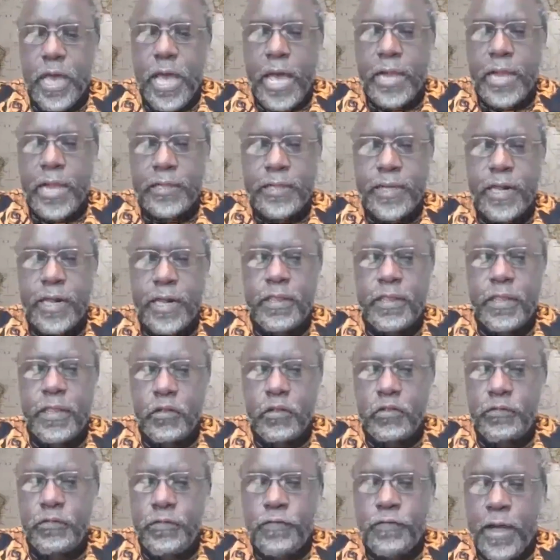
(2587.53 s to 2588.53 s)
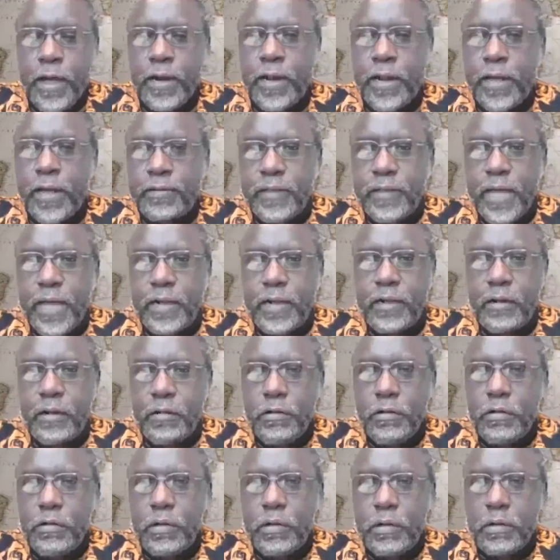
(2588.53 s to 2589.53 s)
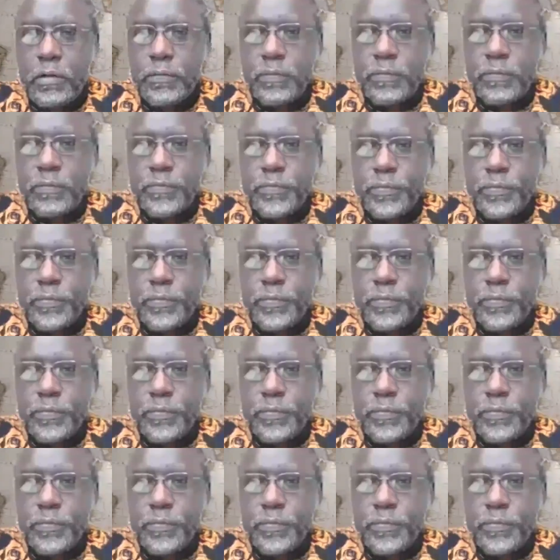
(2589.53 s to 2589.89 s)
and tell those funders that, look,